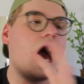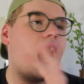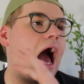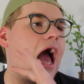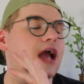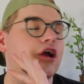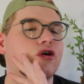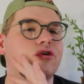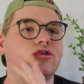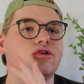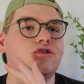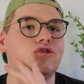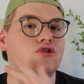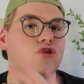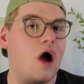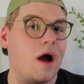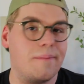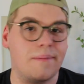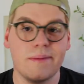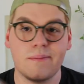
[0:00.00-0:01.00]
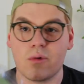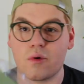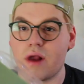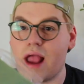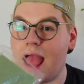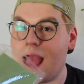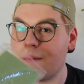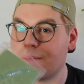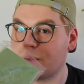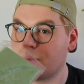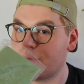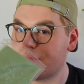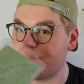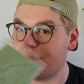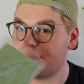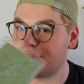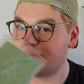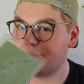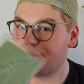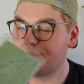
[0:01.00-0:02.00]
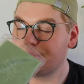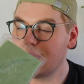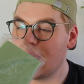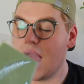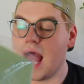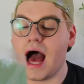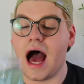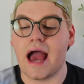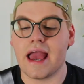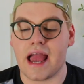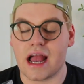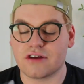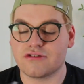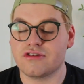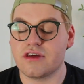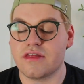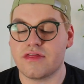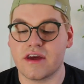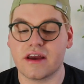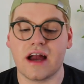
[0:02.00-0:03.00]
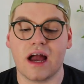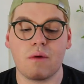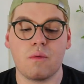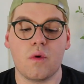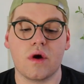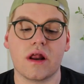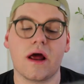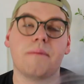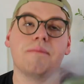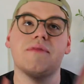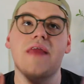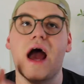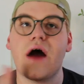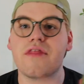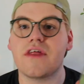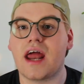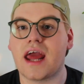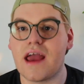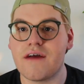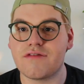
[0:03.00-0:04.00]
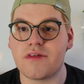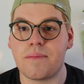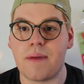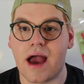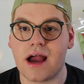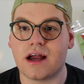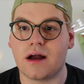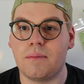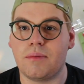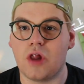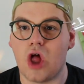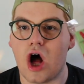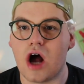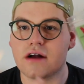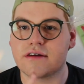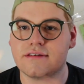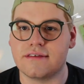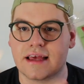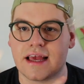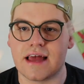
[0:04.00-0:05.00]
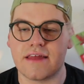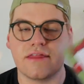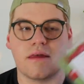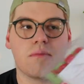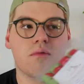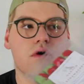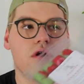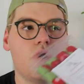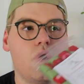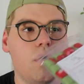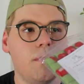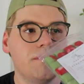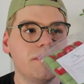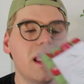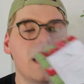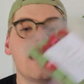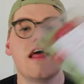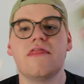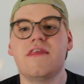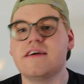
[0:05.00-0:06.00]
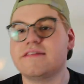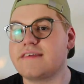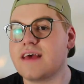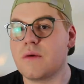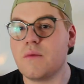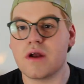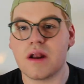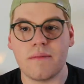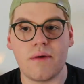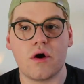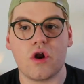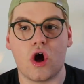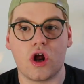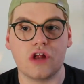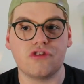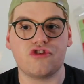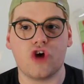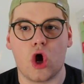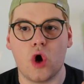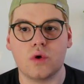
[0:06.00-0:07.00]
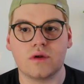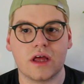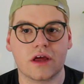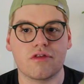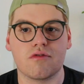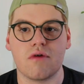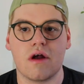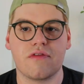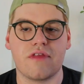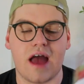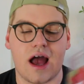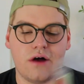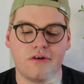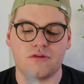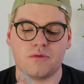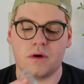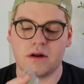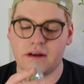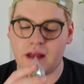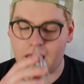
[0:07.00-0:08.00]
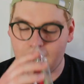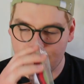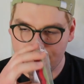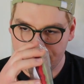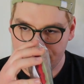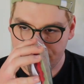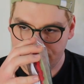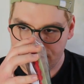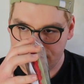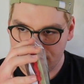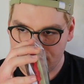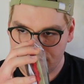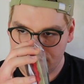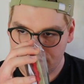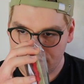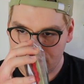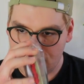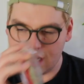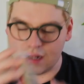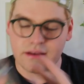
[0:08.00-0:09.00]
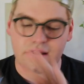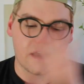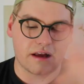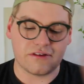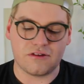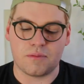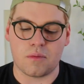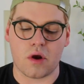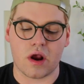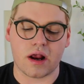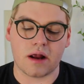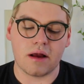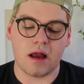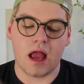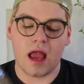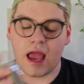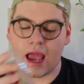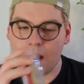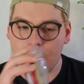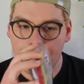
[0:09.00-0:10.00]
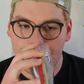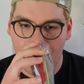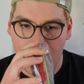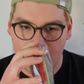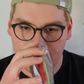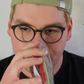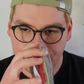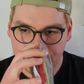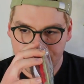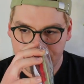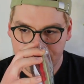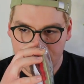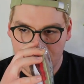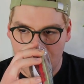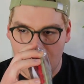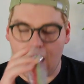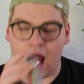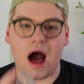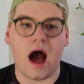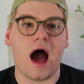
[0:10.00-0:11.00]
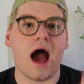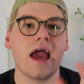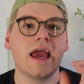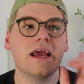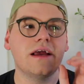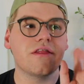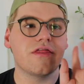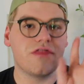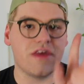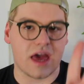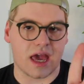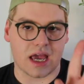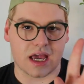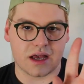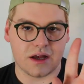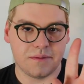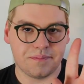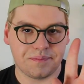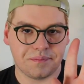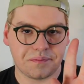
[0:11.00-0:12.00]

I could not be more happy with this. I actually think I want to, now that I have the bag of blocks and the brittle, this I want to melt on its own like throughout the house one day, next spring. But I think